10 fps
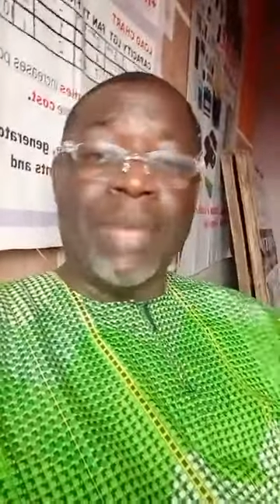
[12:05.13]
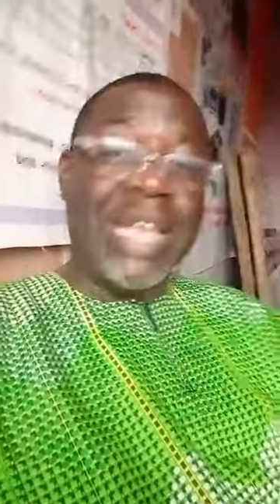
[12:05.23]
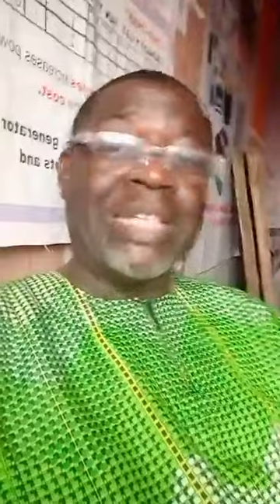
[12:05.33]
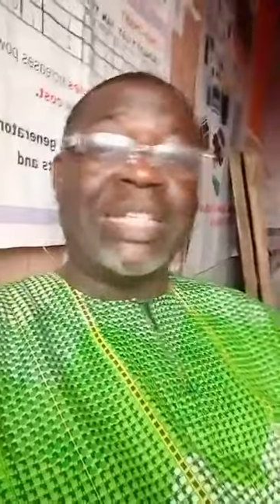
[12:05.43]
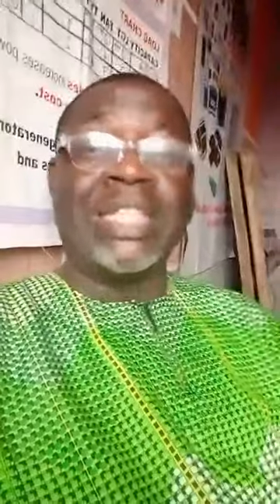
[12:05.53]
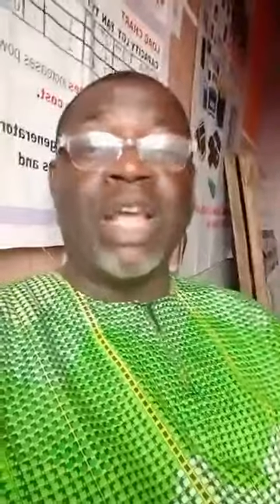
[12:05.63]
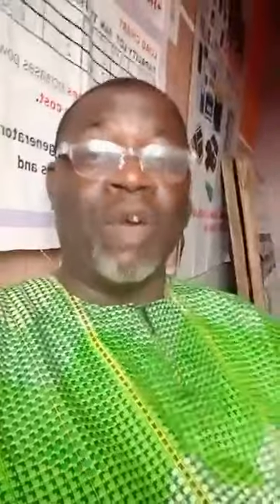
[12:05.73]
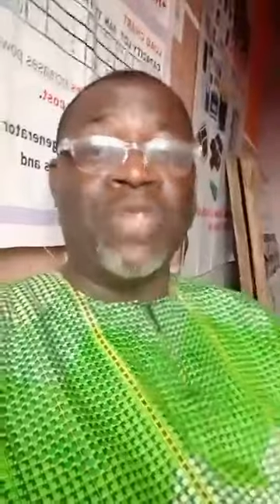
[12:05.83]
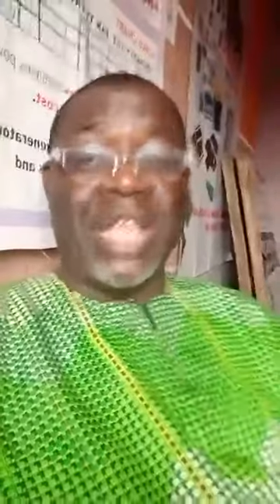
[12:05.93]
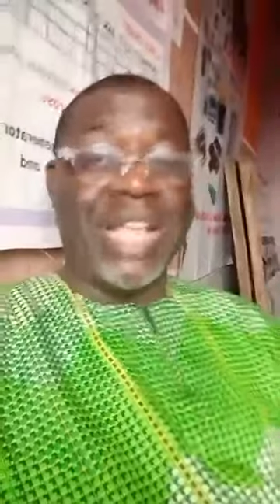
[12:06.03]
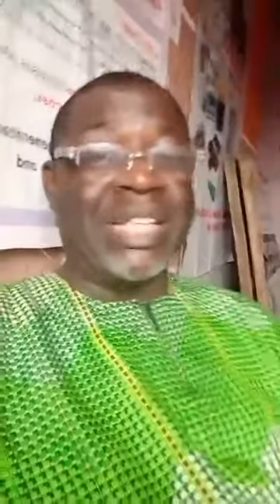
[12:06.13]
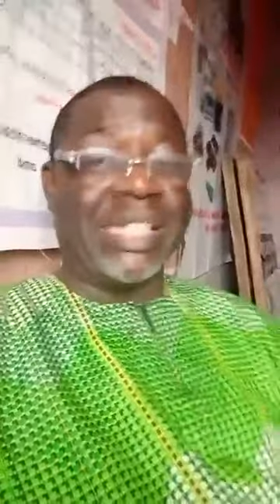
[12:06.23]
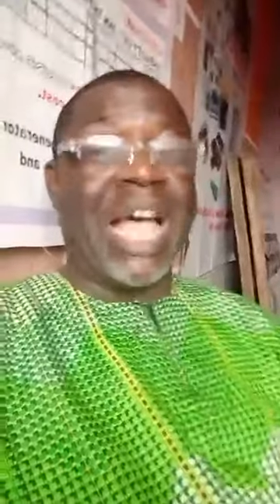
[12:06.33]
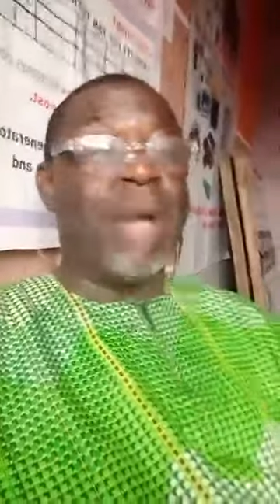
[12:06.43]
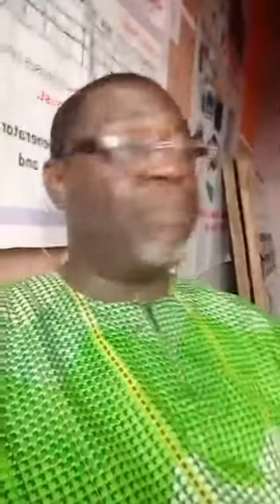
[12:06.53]
each day of the
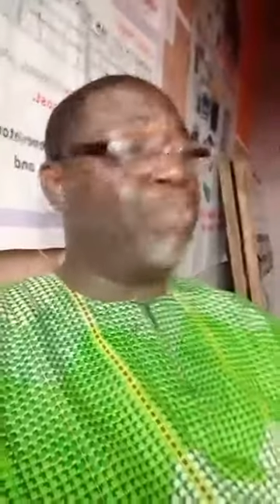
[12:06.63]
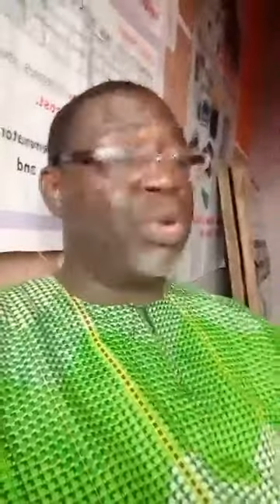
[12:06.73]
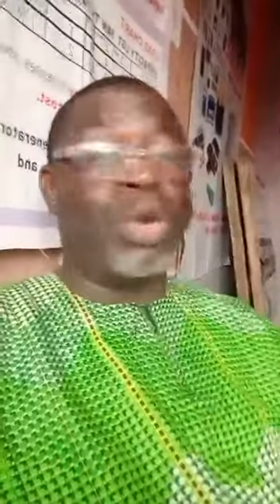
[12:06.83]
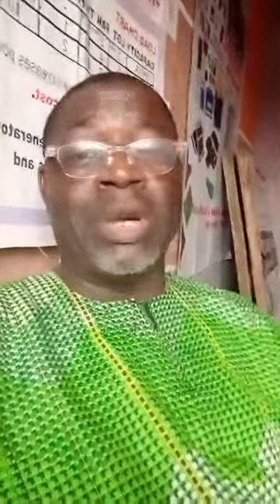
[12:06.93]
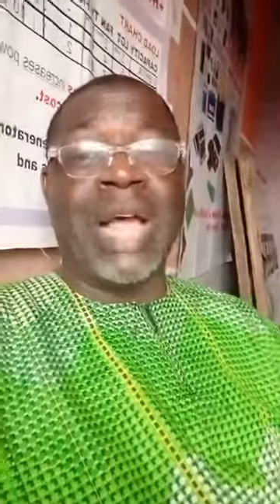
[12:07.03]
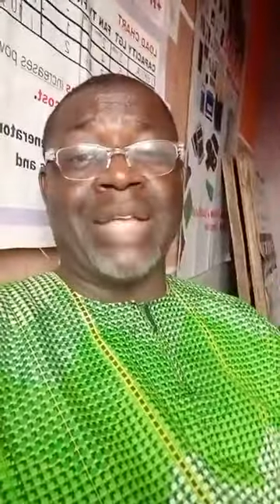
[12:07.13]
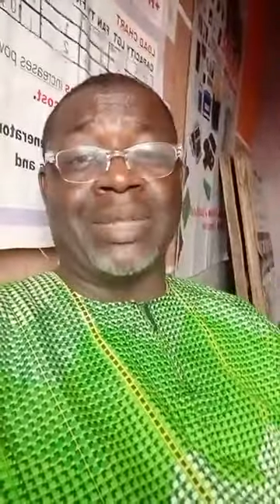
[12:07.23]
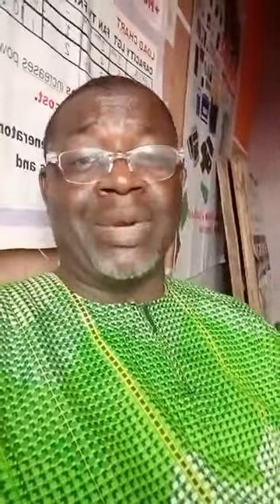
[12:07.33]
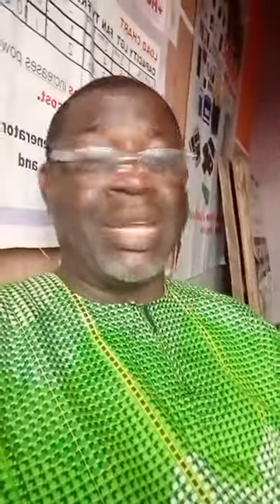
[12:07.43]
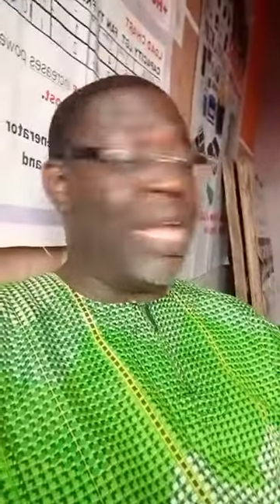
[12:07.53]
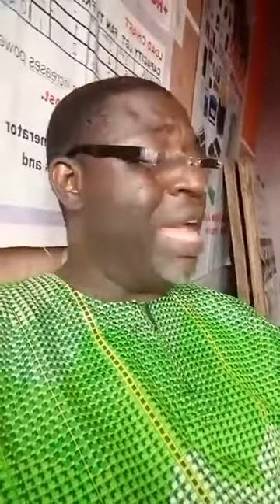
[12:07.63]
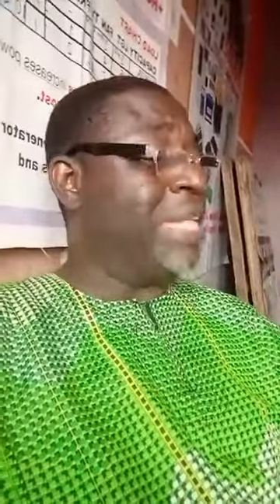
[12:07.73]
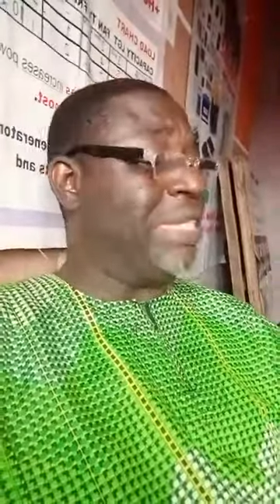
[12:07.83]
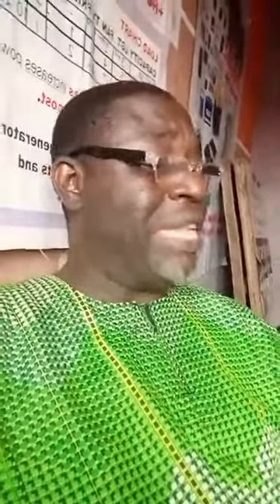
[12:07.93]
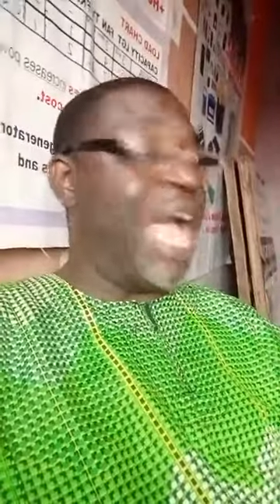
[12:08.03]
Easter period. That's on the
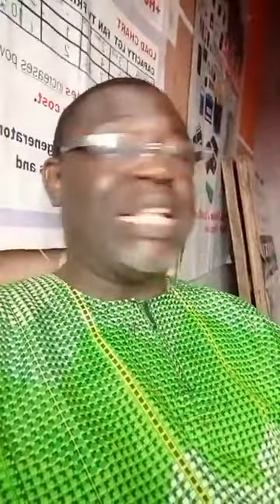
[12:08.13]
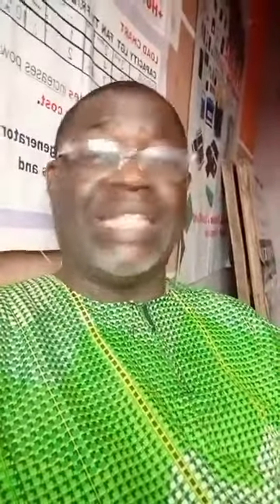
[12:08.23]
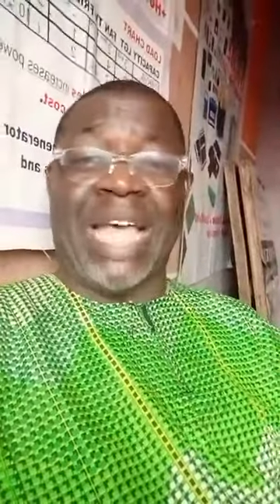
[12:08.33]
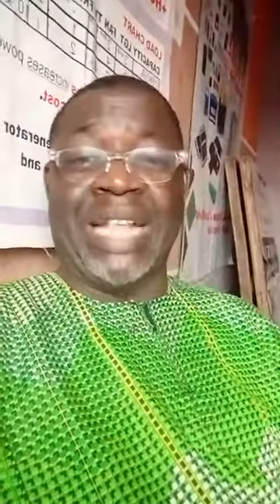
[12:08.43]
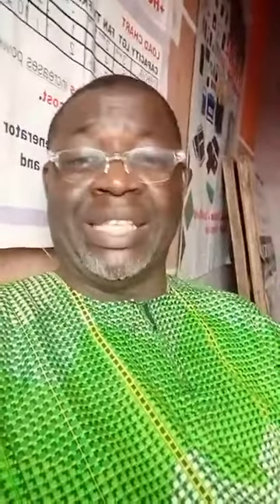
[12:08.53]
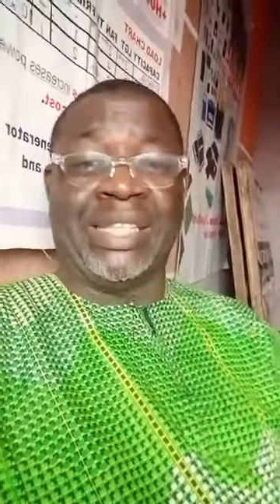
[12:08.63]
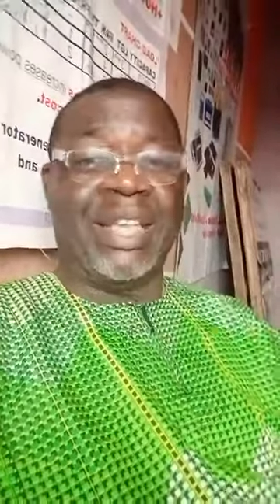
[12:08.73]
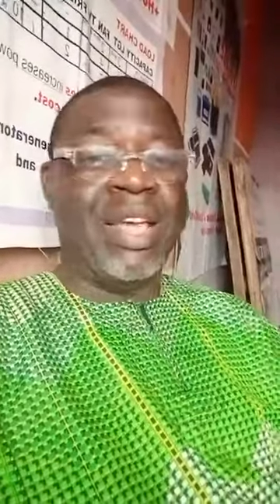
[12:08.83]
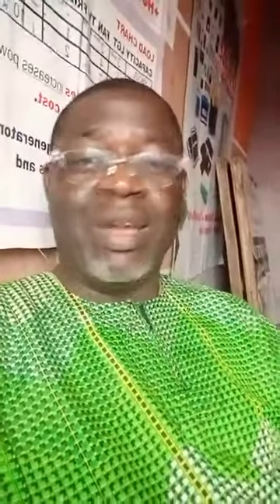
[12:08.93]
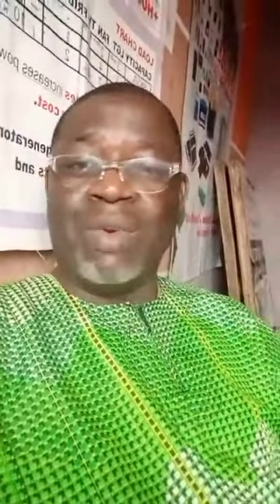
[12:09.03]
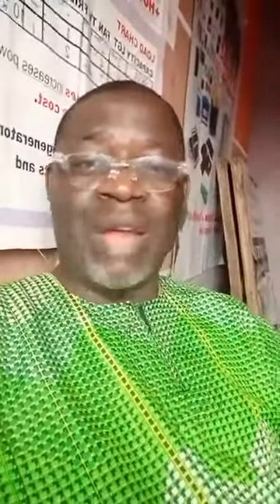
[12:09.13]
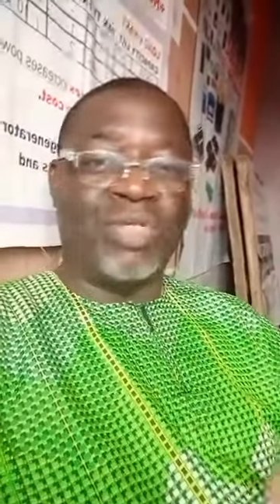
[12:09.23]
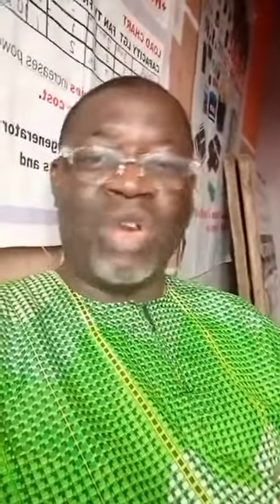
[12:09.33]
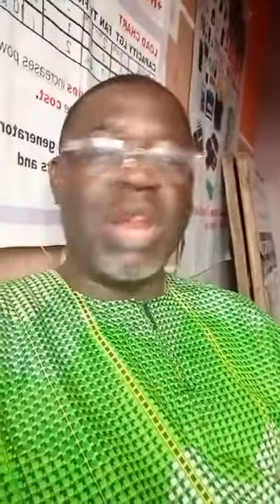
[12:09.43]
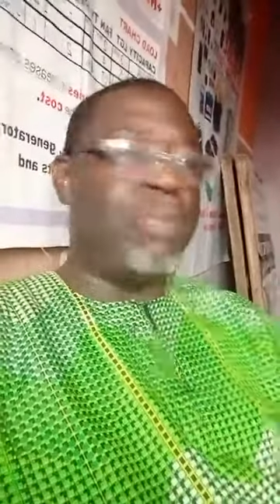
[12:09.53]
8th, 9th, 10th. We are
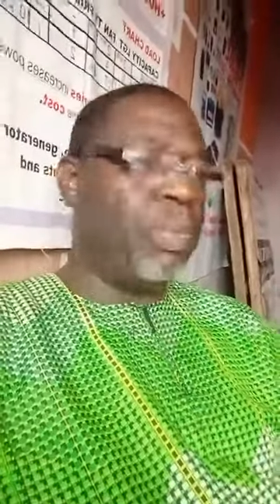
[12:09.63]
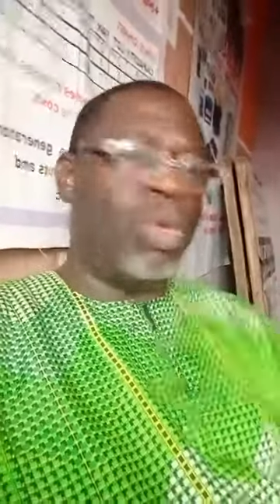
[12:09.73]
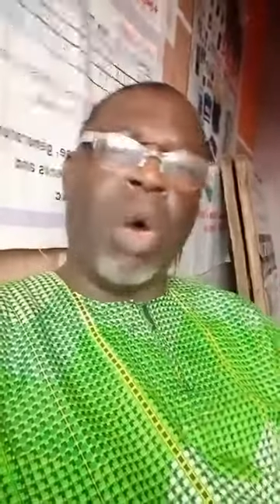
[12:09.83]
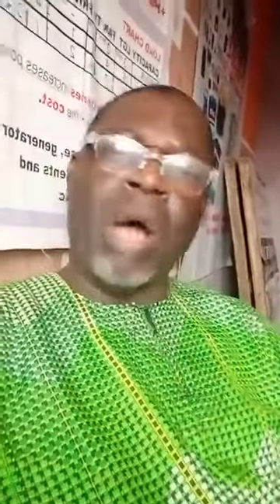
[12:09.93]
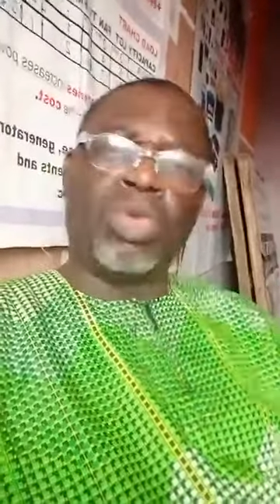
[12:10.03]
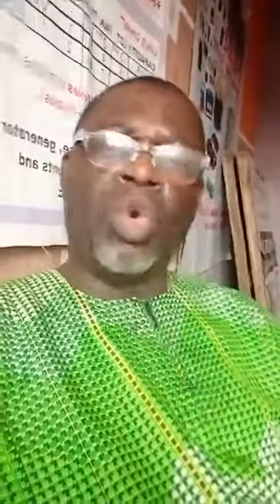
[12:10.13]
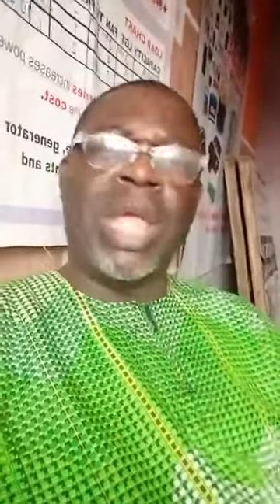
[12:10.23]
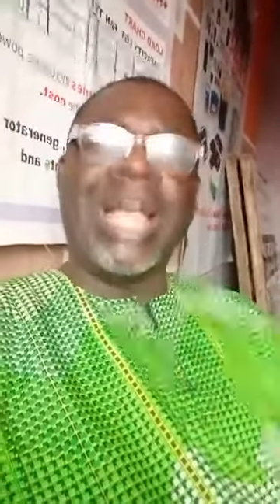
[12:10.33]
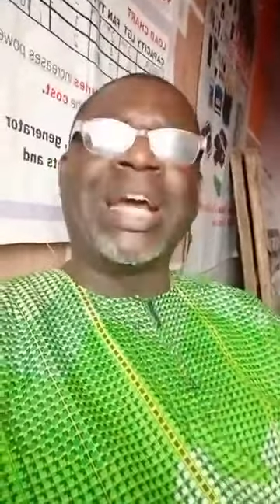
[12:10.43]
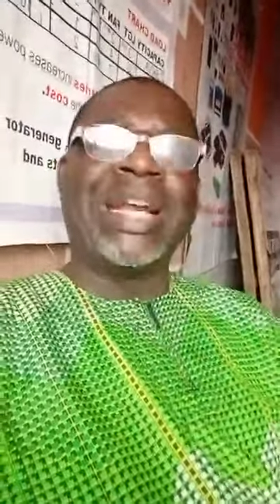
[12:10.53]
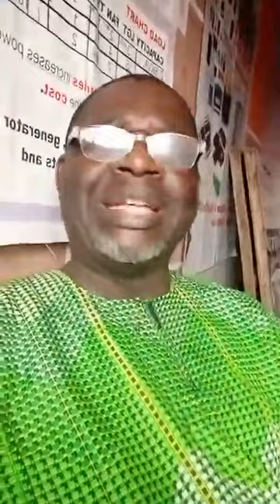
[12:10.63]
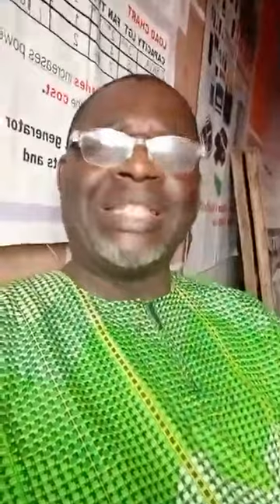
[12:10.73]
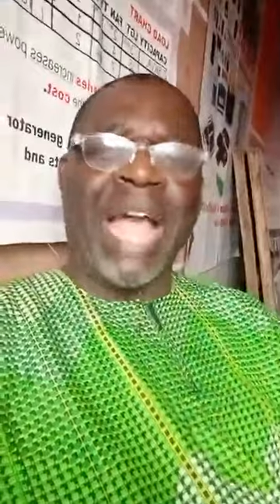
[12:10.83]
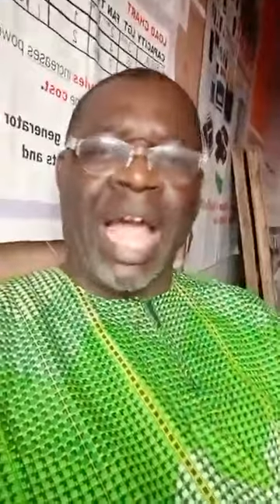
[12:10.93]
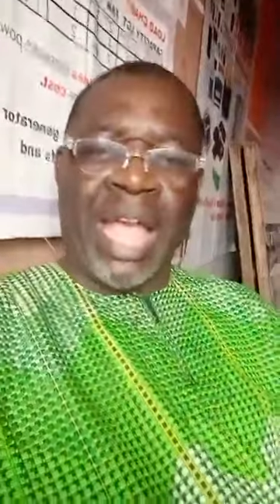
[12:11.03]
training people to increase
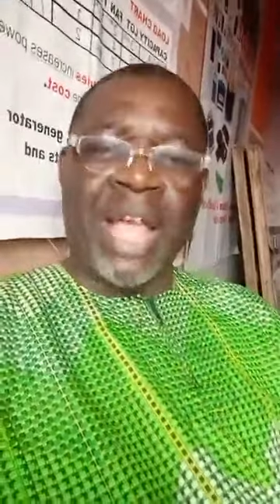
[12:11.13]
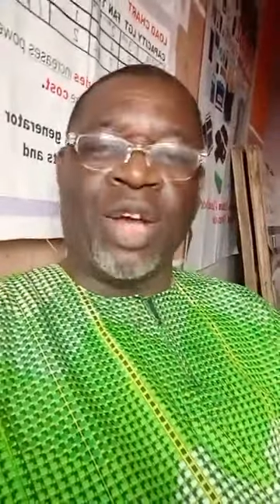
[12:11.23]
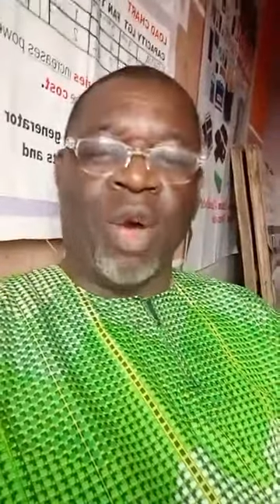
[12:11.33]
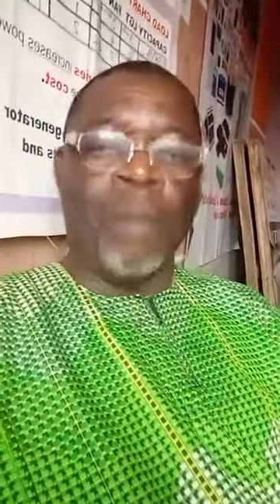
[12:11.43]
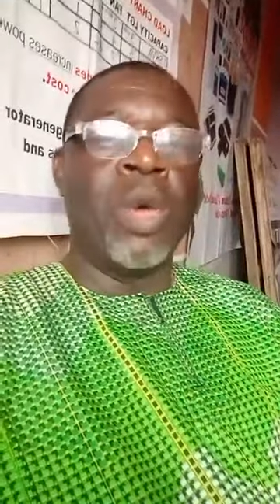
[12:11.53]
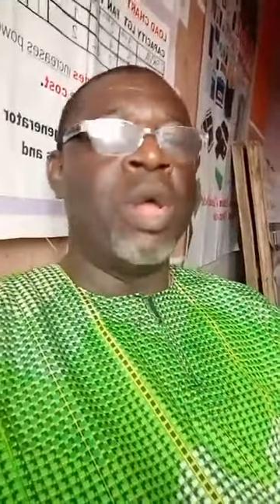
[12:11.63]
their income.